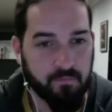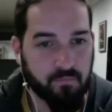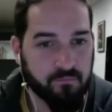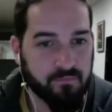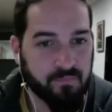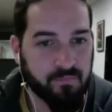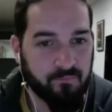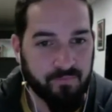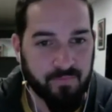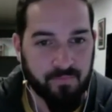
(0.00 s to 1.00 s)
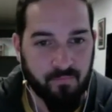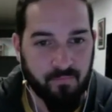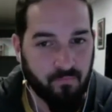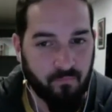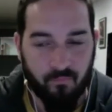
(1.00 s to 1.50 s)
And so that's what causes
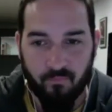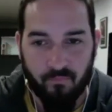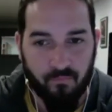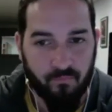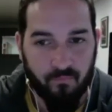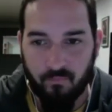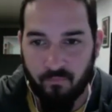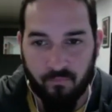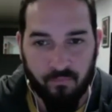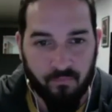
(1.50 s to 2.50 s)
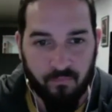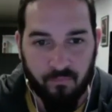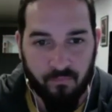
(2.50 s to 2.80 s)
an Achilles to go, or